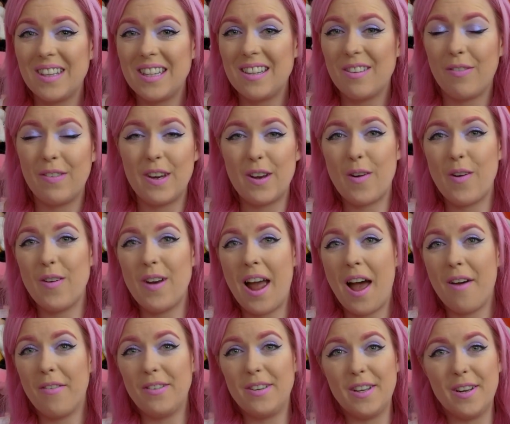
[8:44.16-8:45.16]
If you don't
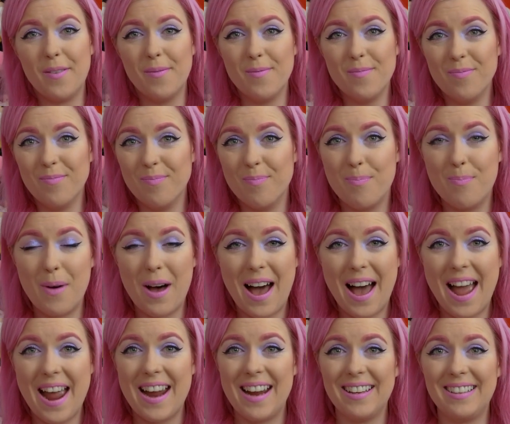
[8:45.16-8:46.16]
have to
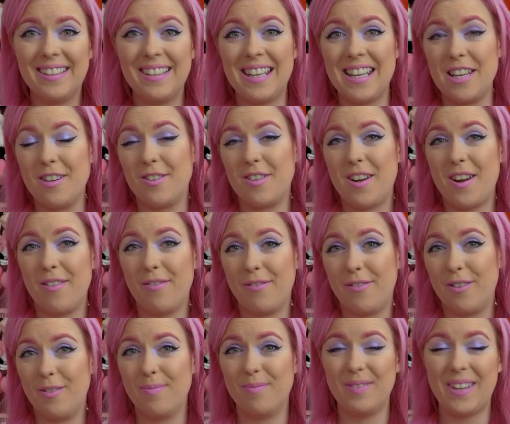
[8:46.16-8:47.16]
buy a t-shirt
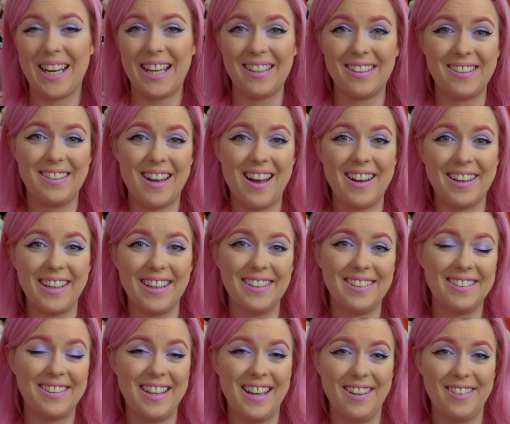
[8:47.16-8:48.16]
from like Target,
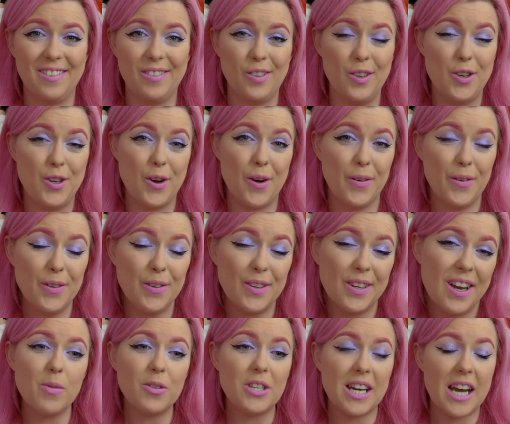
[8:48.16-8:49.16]
then don't.
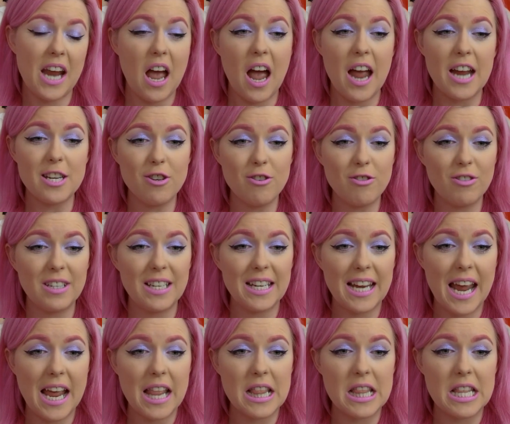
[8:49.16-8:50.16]
So yeah, I usually
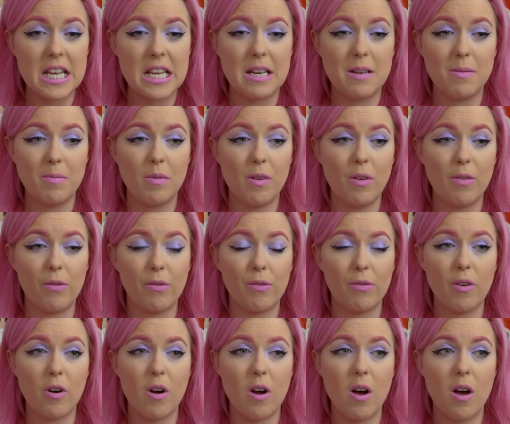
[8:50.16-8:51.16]
get a
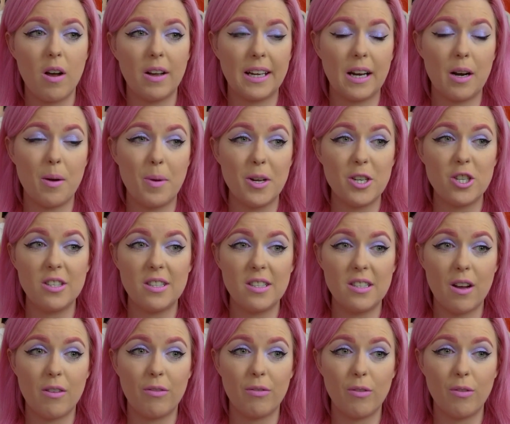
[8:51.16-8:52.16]
bunch of
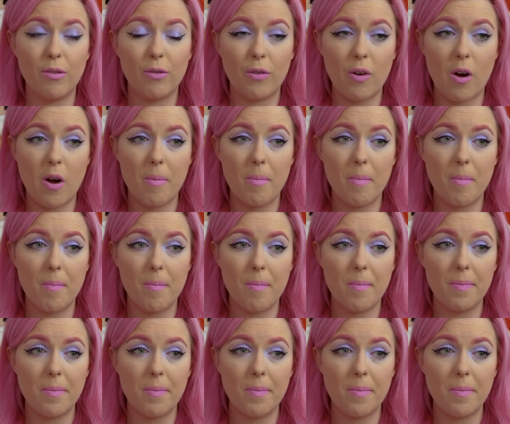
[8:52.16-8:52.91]
stuff from